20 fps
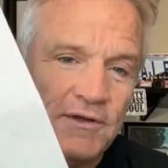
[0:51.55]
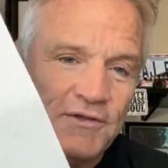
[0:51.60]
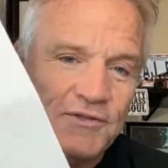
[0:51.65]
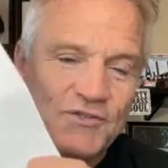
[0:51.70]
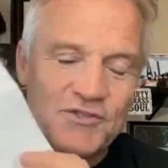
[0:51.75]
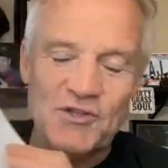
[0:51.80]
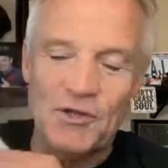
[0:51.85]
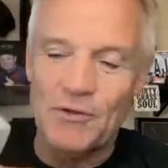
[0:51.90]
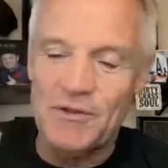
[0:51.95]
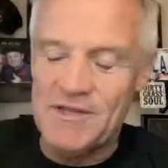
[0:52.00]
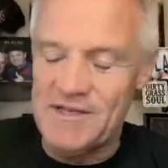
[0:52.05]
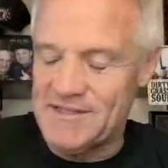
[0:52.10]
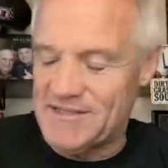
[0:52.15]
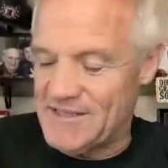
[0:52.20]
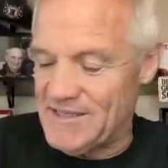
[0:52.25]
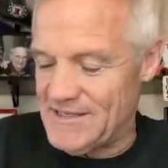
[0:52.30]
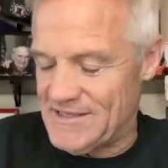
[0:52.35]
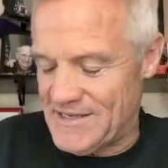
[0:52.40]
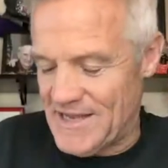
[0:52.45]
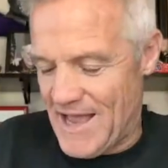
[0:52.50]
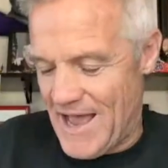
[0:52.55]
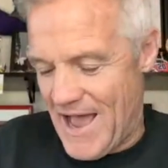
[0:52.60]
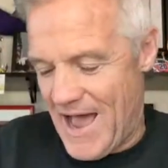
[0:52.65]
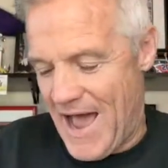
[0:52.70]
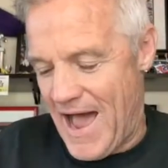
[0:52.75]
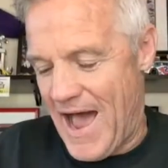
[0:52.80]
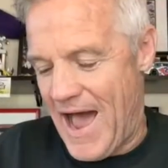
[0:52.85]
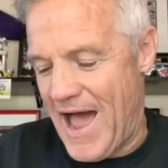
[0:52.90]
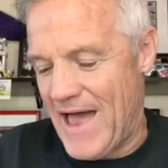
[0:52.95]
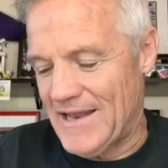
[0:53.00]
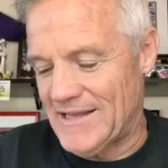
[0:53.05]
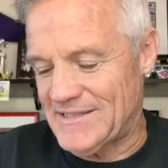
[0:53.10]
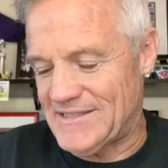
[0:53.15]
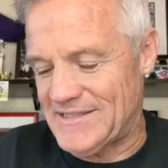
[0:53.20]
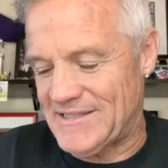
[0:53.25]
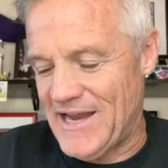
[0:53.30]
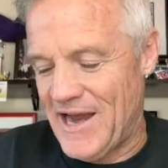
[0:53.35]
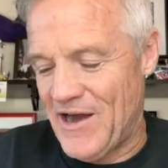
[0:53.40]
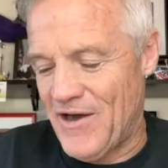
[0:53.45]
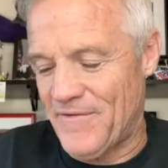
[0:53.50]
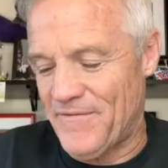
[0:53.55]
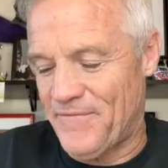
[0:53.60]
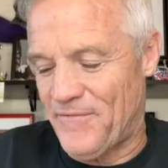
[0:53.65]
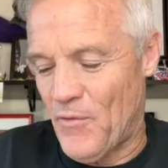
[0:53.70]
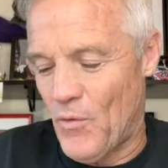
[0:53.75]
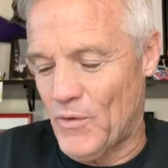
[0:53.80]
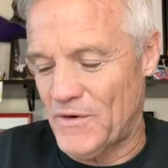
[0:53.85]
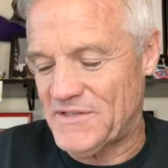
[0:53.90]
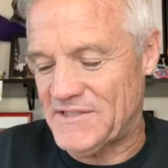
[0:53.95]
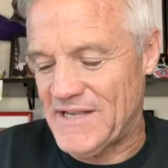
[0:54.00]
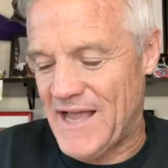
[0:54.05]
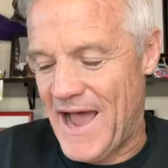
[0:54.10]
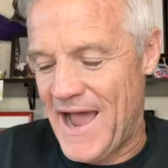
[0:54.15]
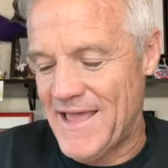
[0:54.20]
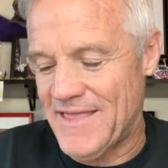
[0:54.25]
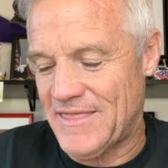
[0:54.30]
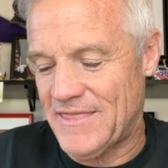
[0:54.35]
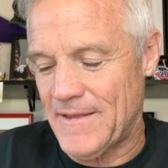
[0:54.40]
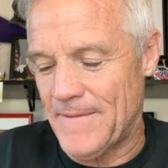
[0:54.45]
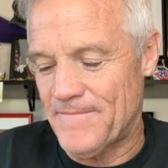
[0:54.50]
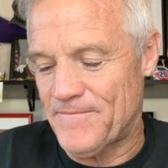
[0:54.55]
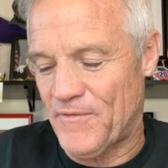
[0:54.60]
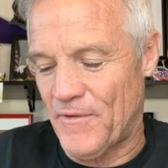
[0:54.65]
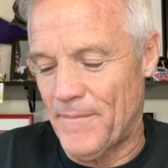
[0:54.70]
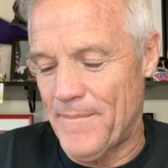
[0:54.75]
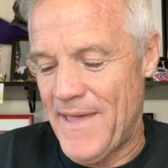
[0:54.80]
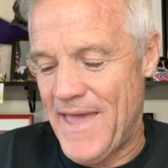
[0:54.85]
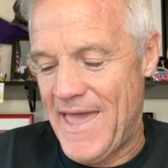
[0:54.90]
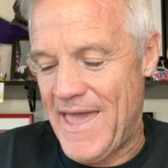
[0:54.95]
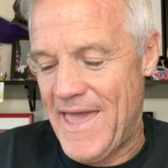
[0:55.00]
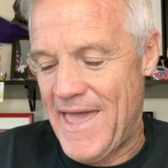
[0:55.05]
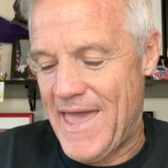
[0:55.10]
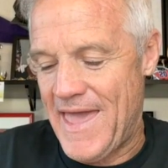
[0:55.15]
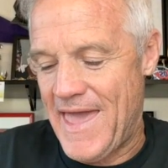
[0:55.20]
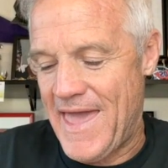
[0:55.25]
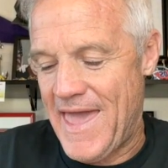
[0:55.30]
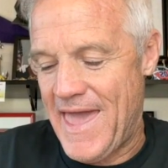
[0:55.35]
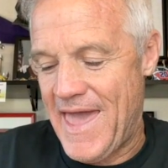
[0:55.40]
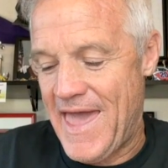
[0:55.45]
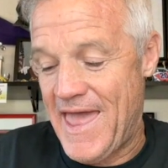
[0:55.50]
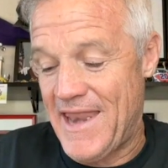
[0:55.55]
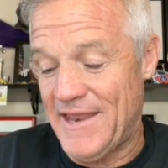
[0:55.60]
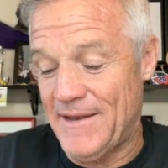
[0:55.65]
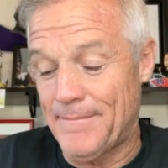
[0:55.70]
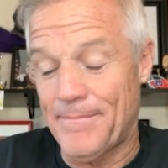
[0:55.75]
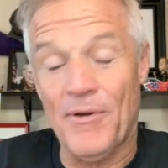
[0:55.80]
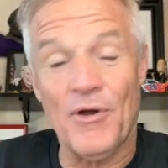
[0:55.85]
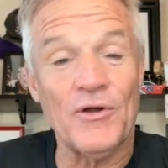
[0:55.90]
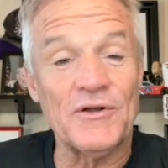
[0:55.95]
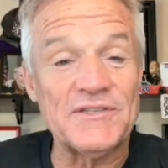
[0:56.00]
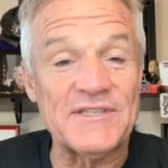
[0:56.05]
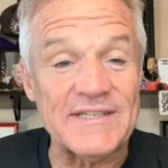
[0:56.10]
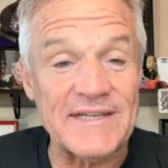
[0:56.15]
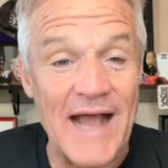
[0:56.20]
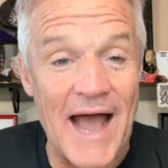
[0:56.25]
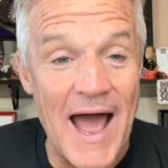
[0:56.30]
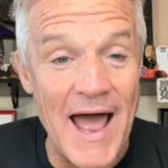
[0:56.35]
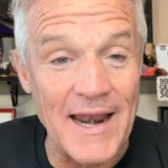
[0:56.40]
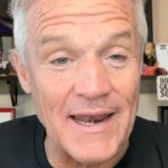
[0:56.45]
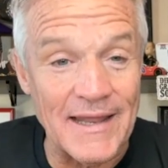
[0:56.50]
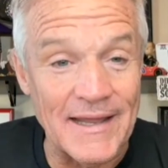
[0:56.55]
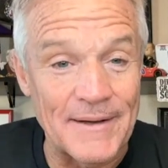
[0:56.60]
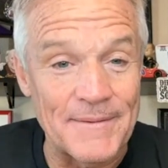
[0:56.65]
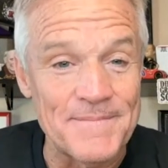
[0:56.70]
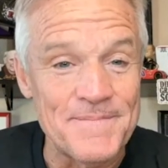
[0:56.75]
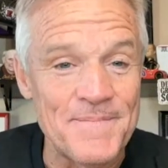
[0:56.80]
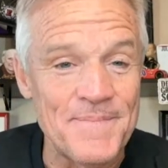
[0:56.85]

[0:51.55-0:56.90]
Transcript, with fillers: So this is Alistair Forsyth from Edinburgh, Scotland.